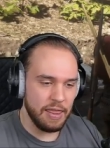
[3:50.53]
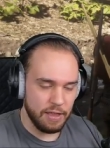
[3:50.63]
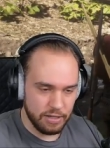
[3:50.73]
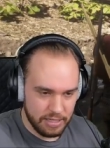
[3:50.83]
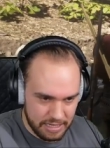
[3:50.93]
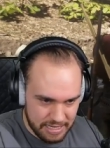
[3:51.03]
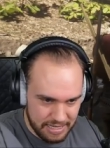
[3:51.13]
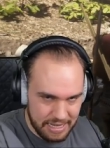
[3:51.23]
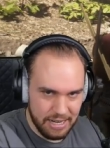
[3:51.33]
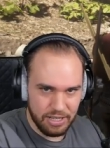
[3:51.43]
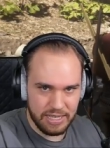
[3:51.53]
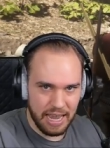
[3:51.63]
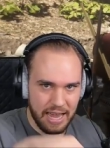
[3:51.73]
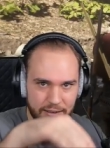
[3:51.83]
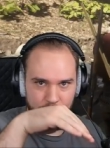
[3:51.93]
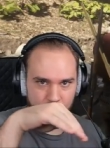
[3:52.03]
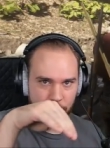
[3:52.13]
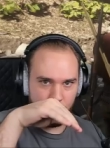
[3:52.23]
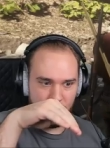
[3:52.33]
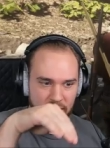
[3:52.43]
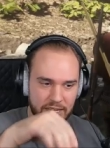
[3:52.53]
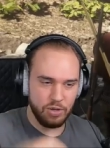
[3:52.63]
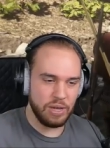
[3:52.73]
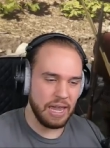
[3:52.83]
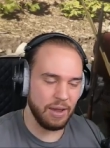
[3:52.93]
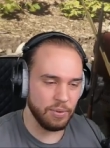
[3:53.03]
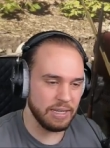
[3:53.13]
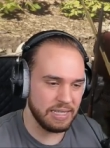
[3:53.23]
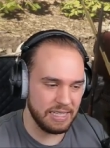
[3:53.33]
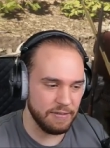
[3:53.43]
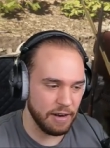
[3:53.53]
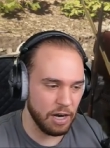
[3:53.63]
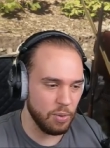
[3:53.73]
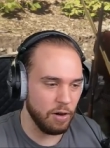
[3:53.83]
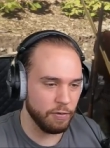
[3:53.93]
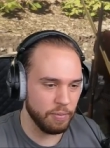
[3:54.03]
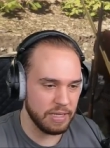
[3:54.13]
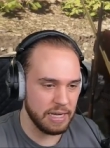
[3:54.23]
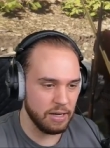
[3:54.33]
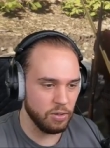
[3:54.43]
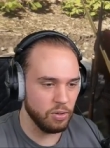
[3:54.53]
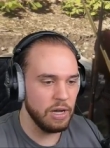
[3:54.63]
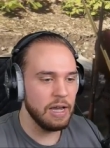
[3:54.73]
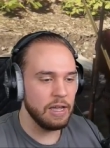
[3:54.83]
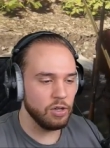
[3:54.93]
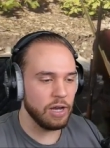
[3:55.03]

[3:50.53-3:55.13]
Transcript: there's this near side of the riverbed that you can't really see very well from this angle. You'll